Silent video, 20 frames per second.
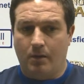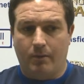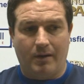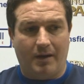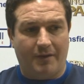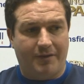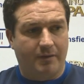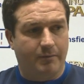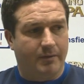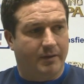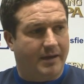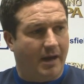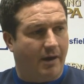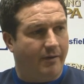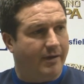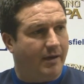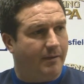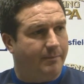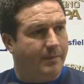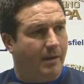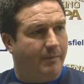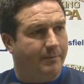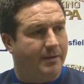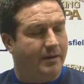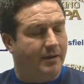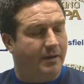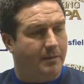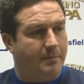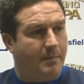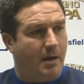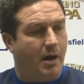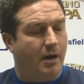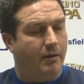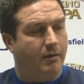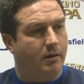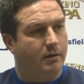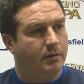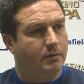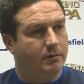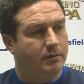Well, I think with Gary, I've been an
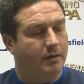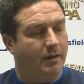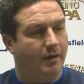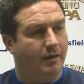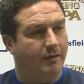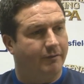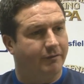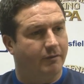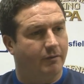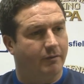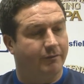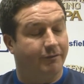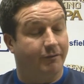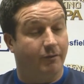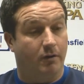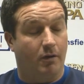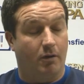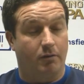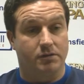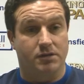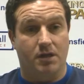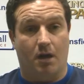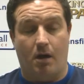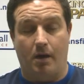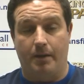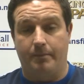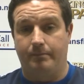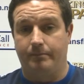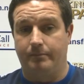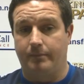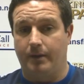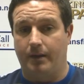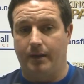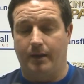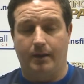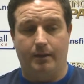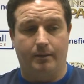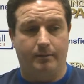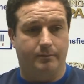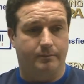admirer for a long
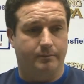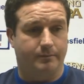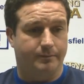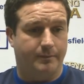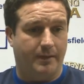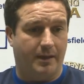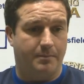time.